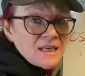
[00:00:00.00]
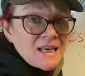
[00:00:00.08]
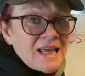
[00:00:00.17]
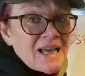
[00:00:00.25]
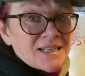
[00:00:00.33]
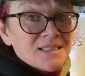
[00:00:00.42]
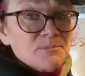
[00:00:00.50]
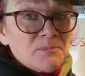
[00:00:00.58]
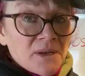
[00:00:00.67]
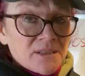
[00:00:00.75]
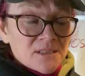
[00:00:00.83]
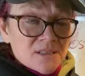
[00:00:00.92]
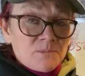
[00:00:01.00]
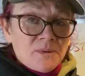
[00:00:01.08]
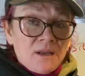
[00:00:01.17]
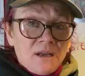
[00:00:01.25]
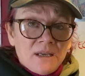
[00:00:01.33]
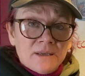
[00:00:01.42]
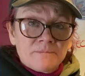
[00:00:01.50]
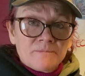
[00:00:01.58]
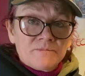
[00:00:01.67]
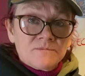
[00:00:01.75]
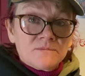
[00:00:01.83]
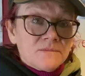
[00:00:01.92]
lacks blood supply.
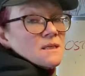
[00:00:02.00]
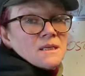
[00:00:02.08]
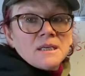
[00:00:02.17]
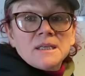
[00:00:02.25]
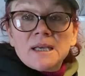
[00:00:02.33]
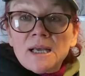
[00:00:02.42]
It